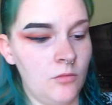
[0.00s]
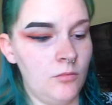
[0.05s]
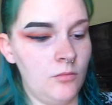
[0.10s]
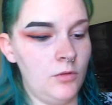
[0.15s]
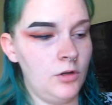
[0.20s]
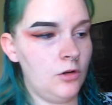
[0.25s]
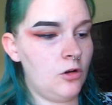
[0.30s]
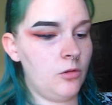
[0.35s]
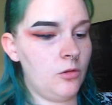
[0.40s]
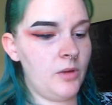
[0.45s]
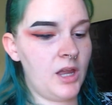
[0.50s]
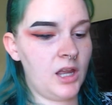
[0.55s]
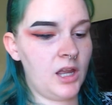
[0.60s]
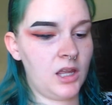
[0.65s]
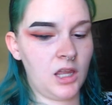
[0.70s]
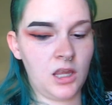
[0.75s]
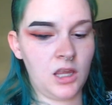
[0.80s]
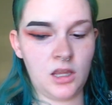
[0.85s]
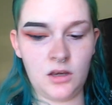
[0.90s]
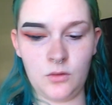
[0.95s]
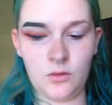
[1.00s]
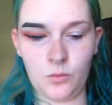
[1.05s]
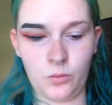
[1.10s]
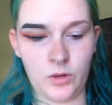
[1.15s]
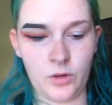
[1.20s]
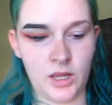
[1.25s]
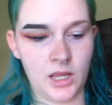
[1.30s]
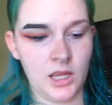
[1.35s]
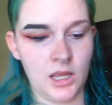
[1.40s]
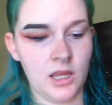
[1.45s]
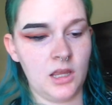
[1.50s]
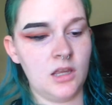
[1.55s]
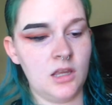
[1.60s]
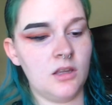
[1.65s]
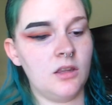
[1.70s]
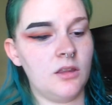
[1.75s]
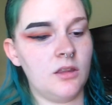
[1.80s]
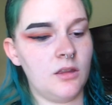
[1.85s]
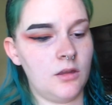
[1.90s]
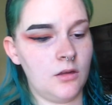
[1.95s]
I'm going to go back in
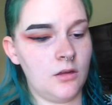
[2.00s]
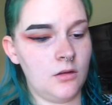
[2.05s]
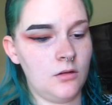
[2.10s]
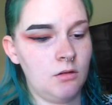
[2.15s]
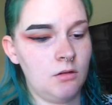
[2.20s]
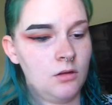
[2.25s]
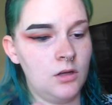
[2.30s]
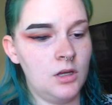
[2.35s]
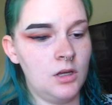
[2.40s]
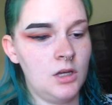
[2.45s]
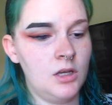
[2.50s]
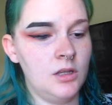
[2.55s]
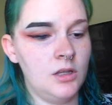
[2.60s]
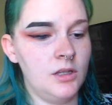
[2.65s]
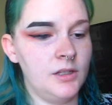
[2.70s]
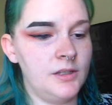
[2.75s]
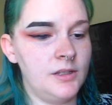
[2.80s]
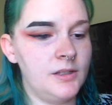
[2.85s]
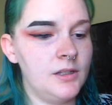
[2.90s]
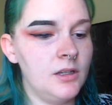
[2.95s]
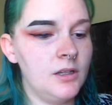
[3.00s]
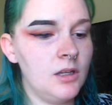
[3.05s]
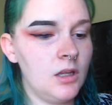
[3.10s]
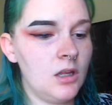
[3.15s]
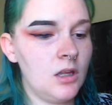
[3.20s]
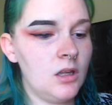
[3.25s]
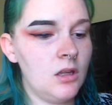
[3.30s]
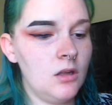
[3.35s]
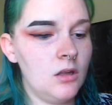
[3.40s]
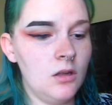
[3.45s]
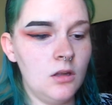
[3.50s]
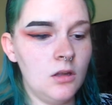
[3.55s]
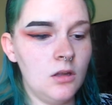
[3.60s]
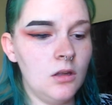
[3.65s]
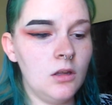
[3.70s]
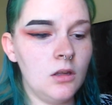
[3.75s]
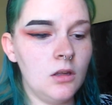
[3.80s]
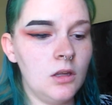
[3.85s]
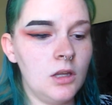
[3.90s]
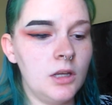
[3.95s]
with the
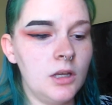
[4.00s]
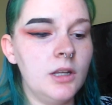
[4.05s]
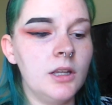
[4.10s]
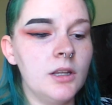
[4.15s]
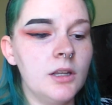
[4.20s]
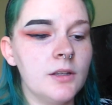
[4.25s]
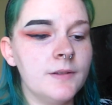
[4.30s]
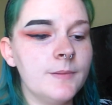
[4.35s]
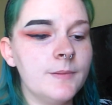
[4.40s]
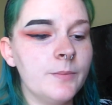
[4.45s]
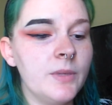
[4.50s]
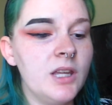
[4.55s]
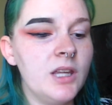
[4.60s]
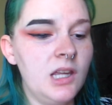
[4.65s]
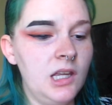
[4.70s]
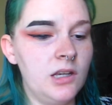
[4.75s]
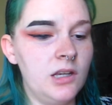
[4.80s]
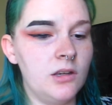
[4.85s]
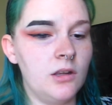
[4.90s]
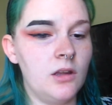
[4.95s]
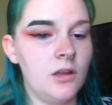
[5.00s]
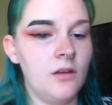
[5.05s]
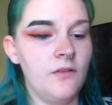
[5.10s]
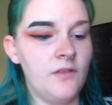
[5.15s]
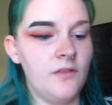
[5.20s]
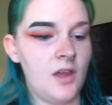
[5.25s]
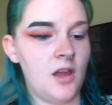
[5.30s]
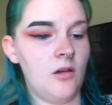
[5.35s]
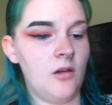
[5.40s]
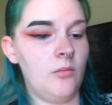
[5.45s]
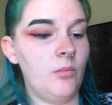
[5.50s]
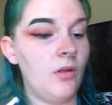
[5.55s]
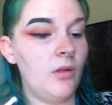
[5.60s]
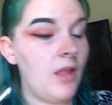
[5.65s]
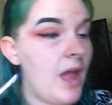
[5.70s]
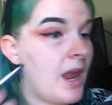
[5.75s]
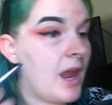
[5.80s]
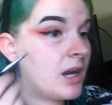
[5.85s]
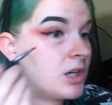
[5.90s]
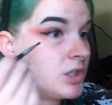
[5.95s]
tiniest bit of that
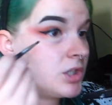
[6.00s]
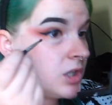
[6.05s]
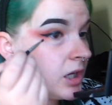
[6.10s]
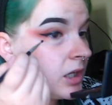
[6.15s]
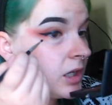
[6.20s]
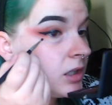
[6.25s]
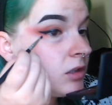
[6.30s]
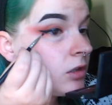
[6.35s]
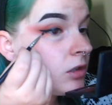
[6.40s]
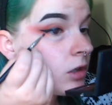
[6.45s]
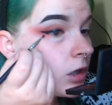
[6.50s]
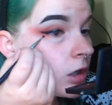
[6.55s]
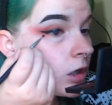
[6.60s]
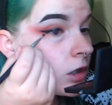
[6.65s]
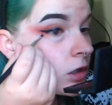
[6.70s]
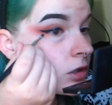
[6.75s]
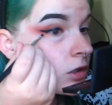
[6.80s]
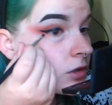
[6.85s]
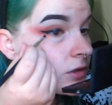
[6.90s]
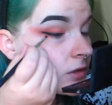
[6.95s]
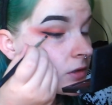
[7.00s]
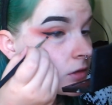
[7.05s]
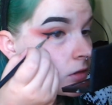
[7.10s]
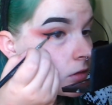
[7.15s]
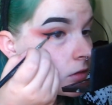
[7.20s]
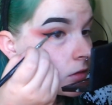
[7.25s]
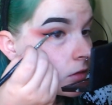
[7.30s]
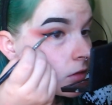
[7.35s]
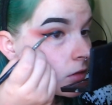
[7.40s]
black shade Cursed